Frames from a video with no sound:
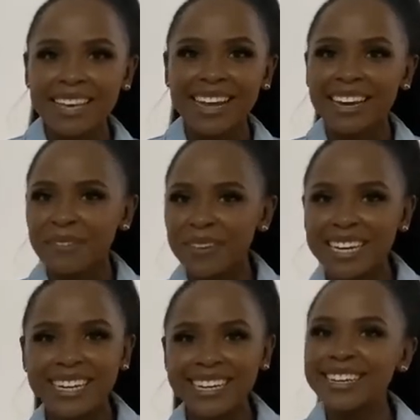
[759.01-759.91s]
and a
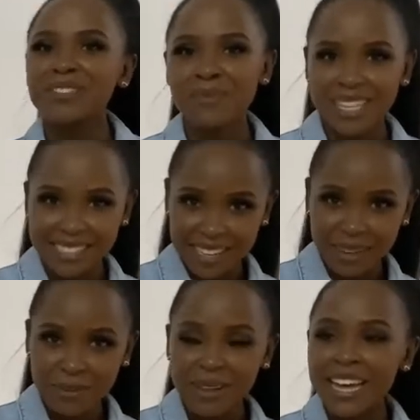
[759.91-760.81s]
Merry Christmas
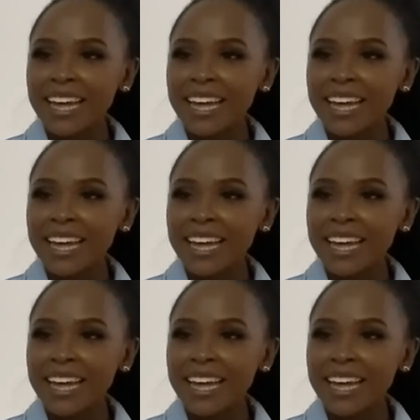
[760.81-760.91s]
Eve.